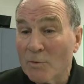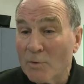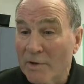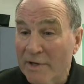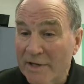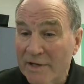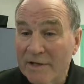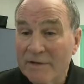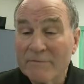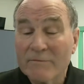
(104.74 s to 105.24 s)
We're
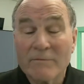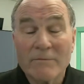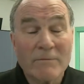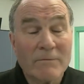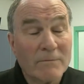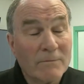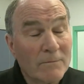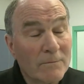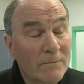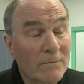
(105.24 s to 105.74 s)

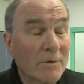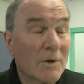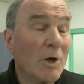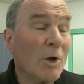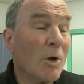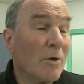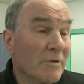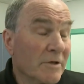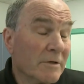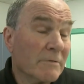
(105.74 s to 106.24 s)
getting
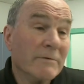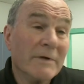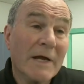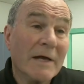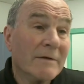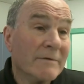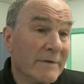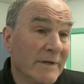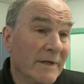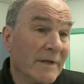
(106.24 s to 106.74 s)
close to
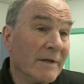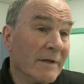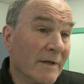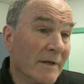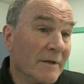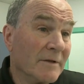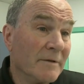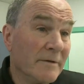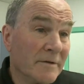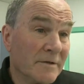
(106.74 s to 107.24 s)
reality.
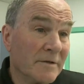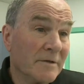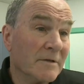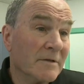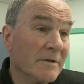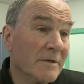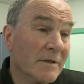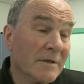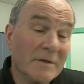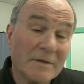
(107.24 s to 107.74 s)
This
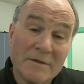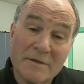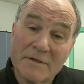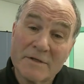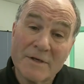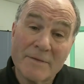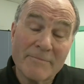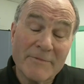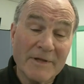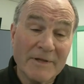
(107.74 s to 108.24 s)
is uh,
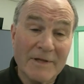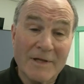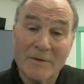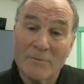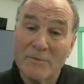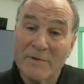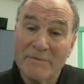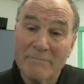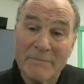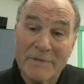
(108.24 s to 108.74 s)
something
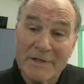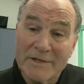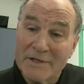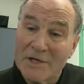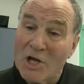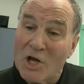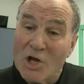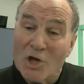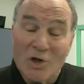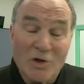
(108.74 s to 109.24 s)
that we've
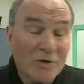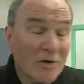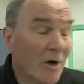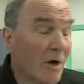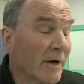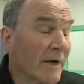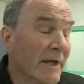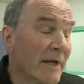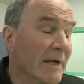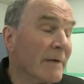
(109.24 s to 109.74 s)
been
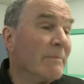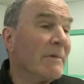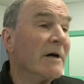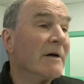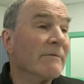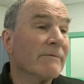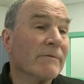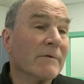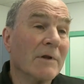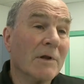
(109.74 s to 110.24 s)
talking
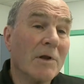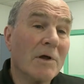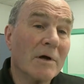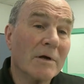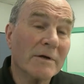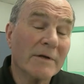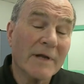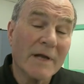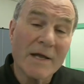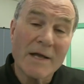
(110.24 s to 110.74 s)
about for a
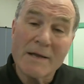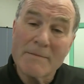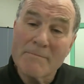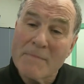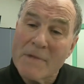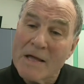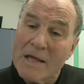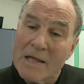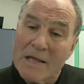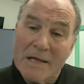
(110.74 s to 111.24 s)
long
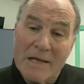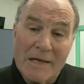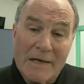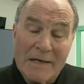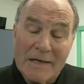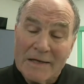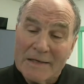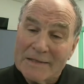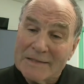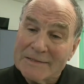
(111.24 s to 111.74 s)
time.
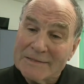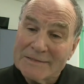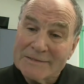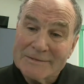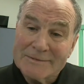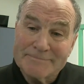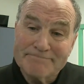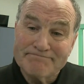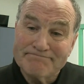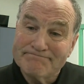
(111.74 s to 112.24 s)

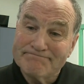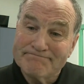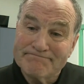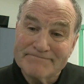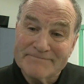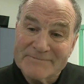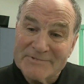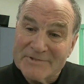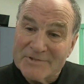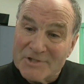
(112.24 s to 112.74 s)
Uh,
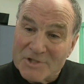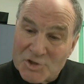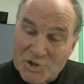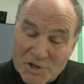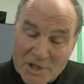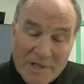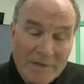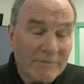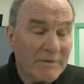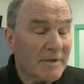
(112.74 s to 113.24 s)
the
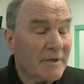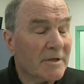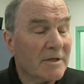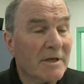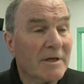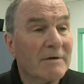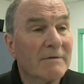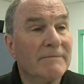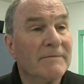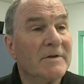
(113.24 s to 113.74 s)
jail
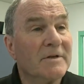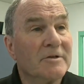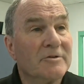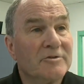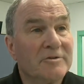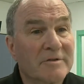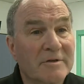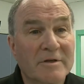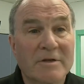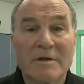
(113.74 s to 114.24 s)
itself is
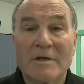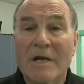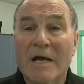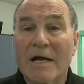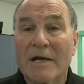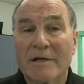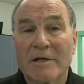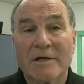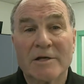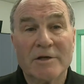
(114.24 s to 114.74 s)
just
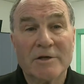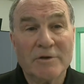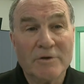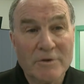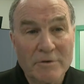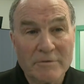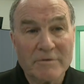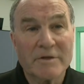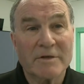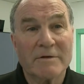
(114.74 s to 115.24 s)
not
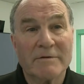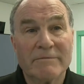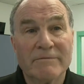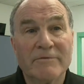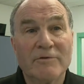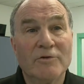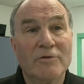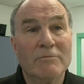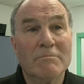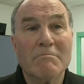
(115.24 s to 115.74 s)
conducive
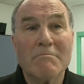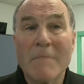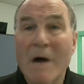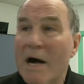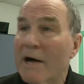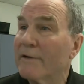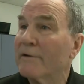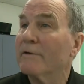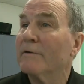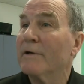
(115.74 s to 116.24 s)
to
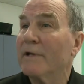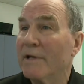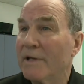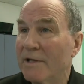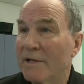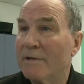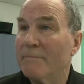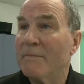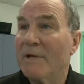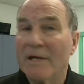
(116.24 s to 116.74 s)
modern
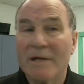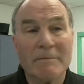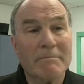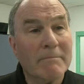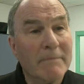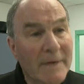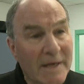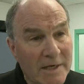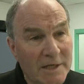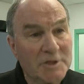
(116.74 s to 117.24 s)
inmate
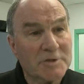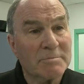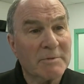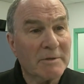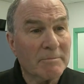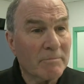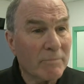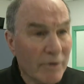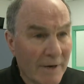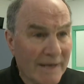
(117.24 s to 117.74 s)

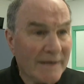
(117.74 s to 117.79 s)
management